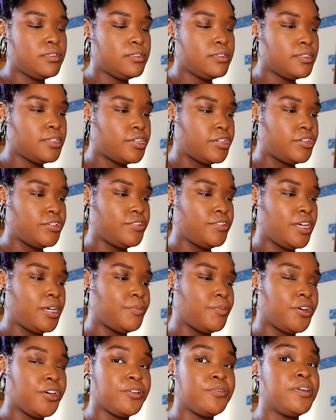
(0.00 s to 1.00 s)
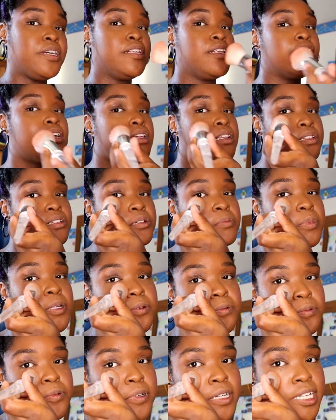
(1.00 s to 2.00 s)
so I'm already like a little
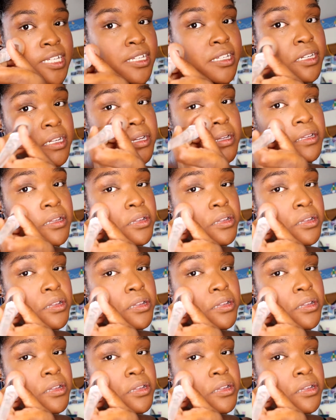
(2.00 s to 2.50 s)
bit red.